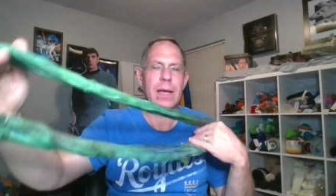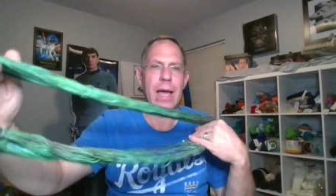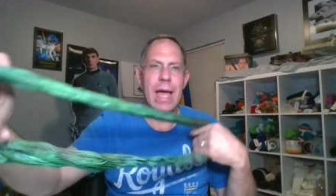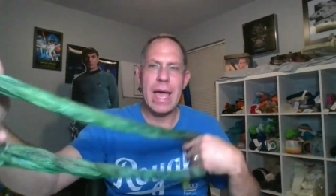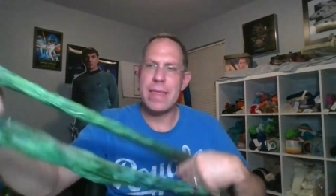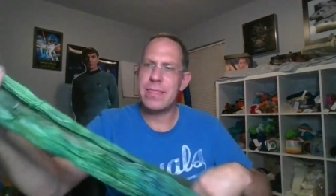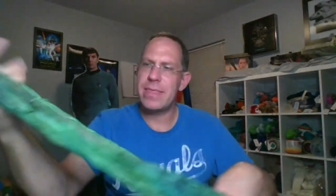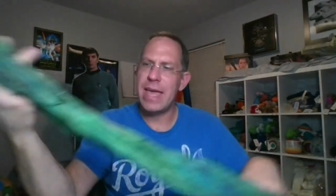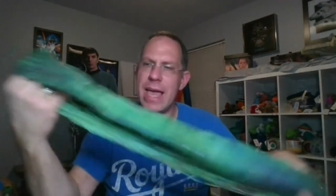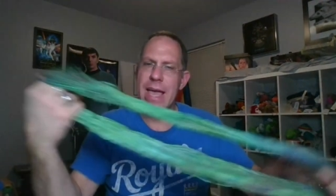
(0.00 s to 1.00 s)
and
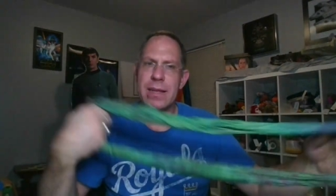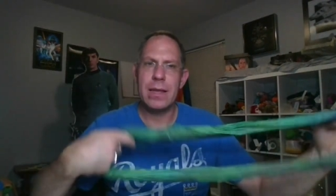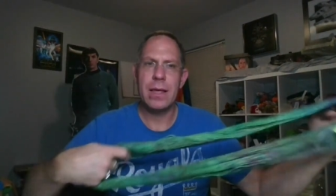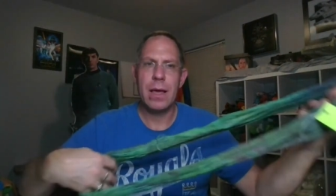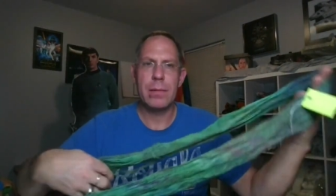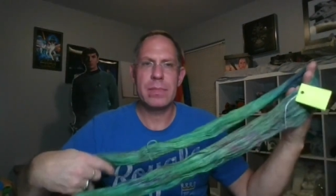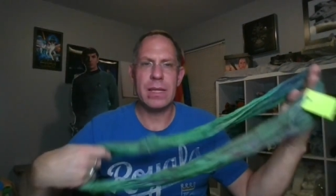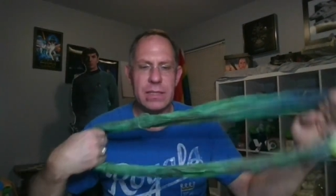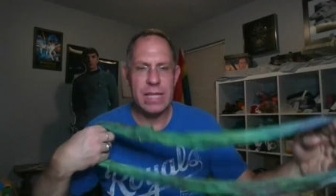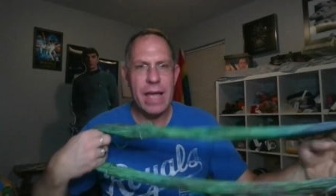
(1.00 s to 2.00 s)
then
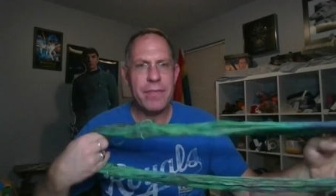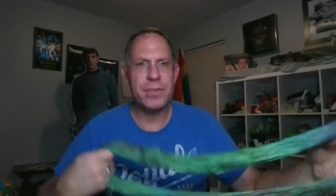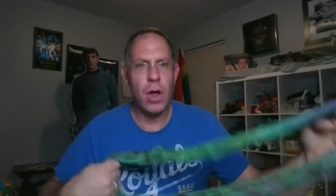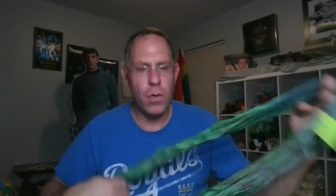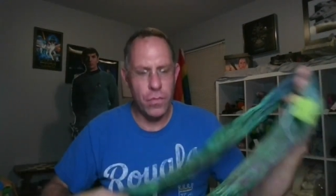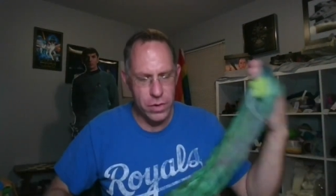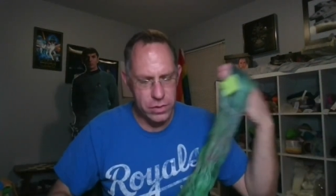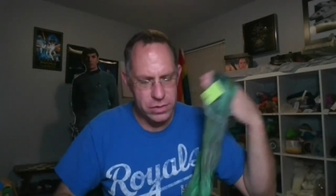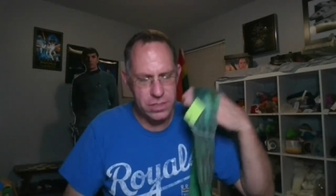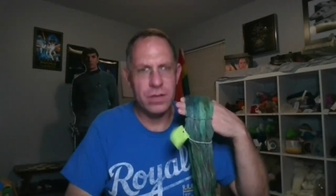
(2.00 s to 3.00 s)
the
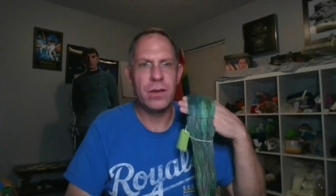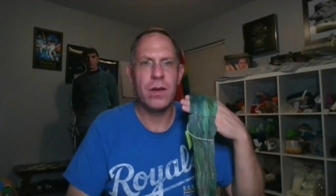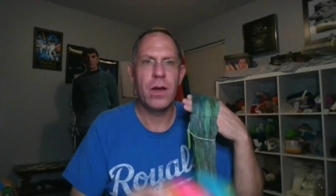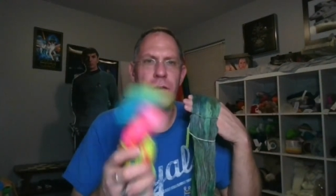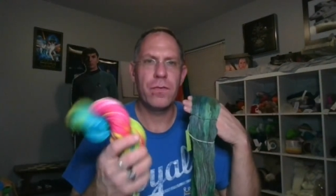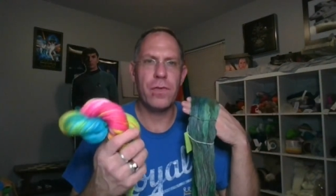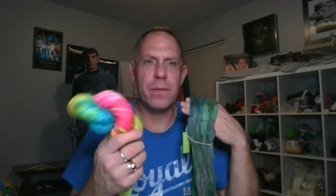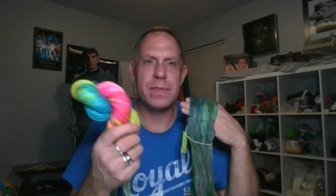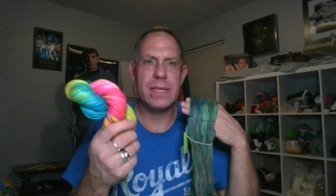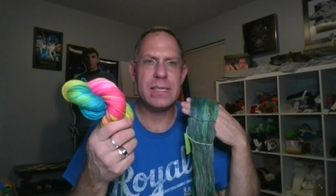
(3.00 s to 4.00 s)
leftovers
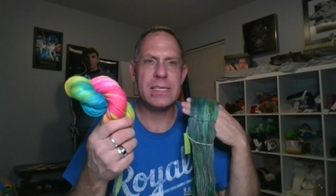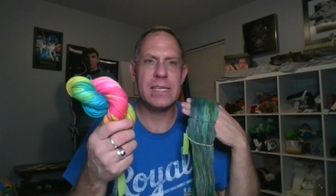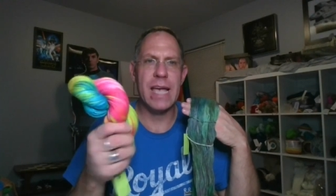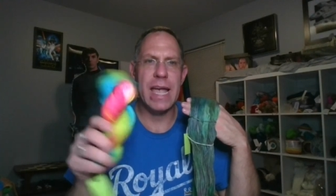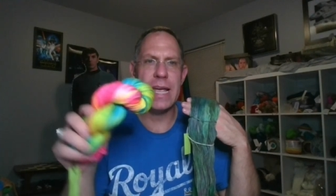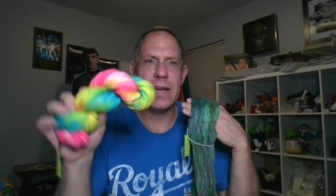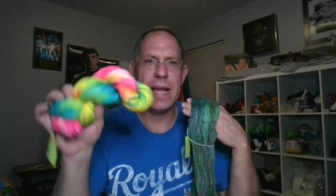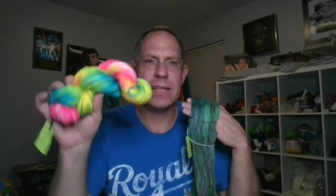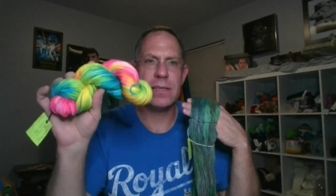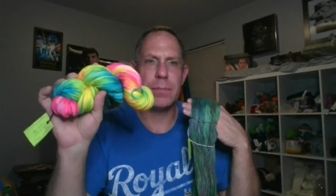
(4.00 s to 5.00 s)
from this skein, I
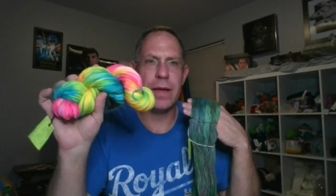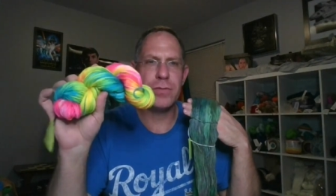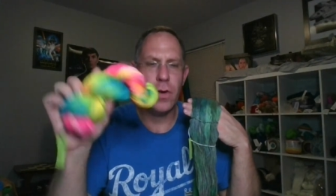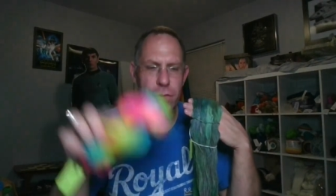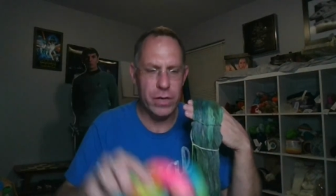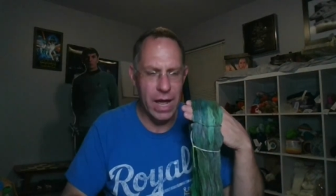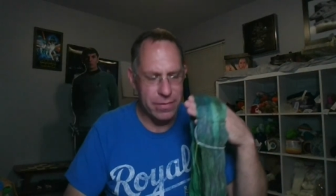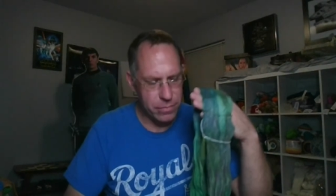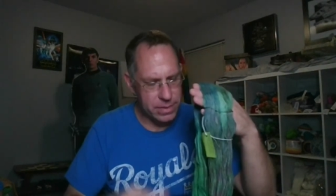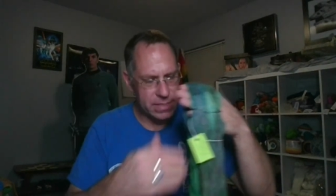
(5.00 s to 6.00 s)
had some leftover dye
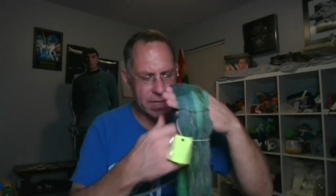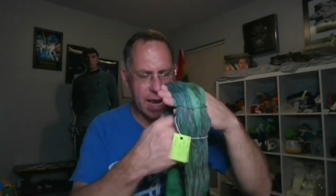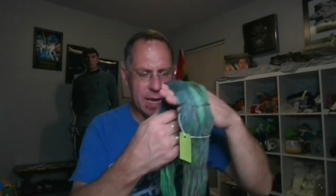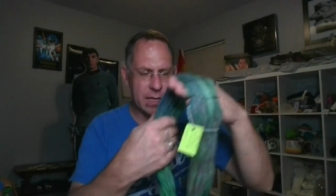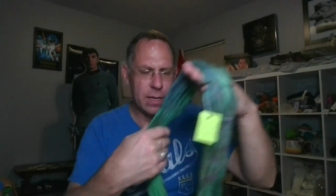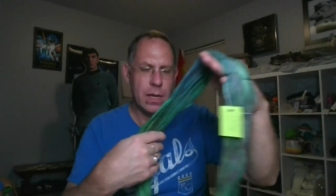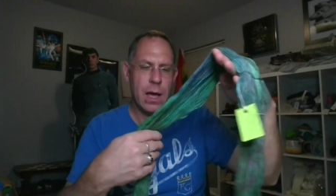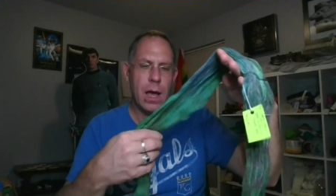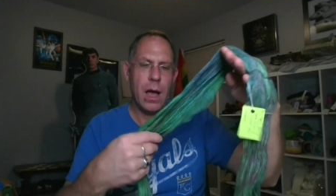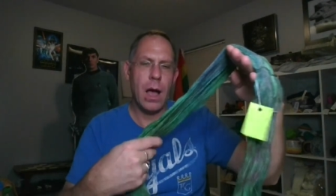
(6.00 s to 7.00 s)
from this skein,
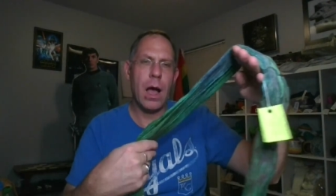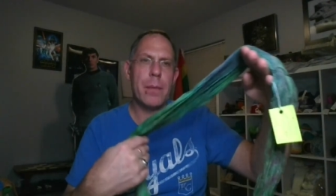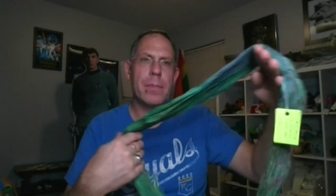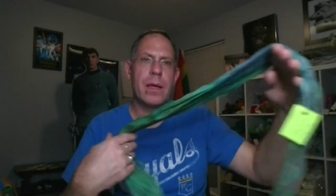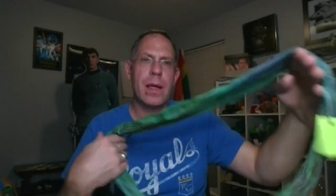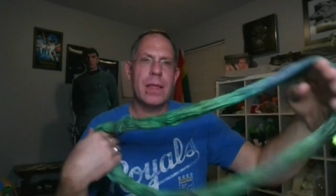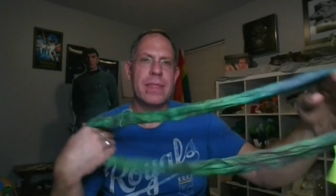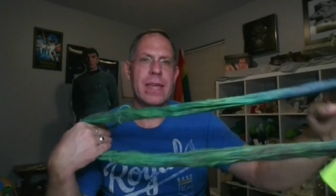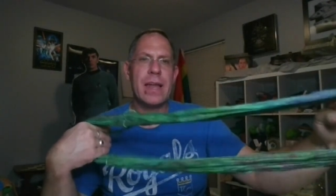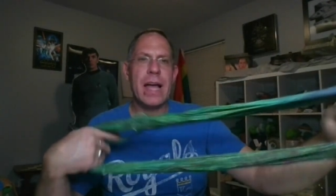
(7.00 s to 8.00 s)

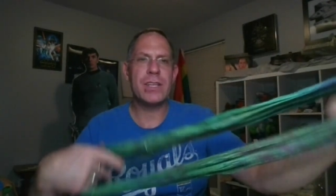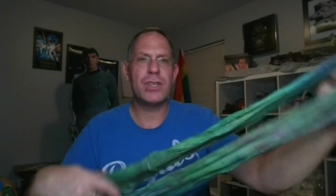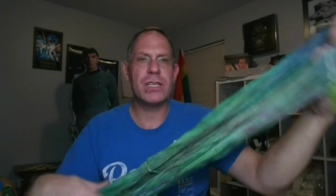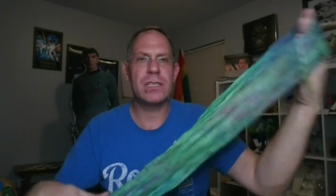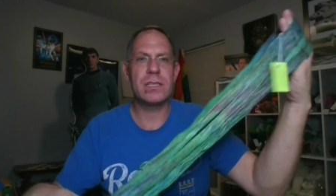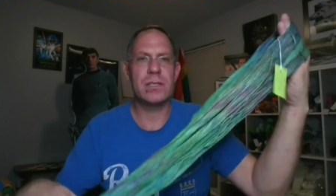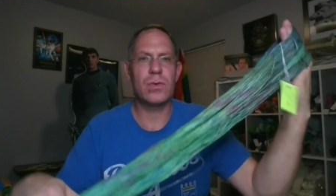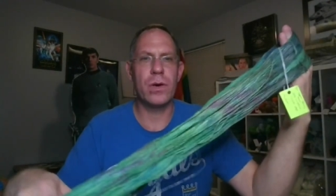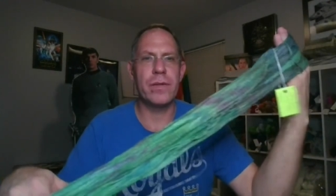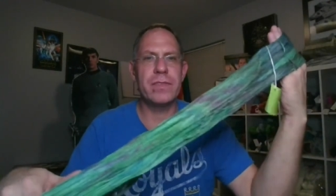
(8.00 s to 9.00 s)
then I just
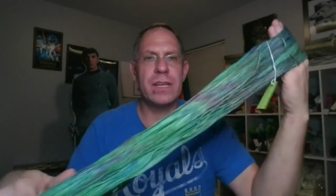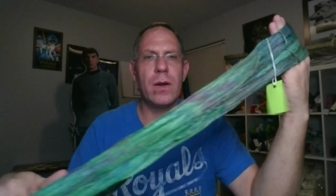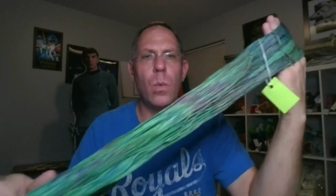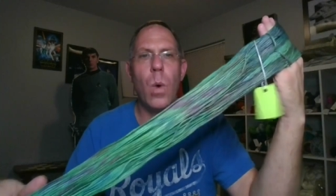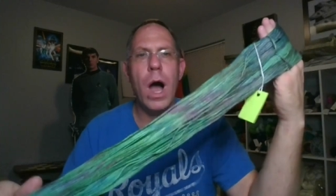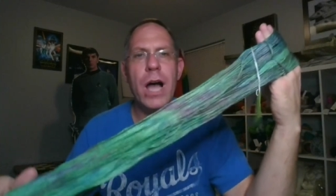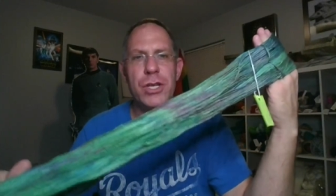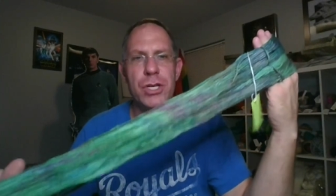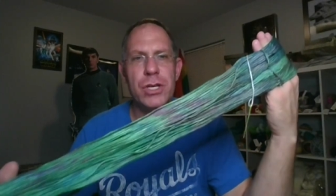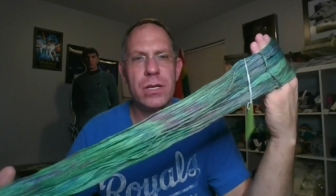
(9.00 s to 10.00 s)
sort of did a wash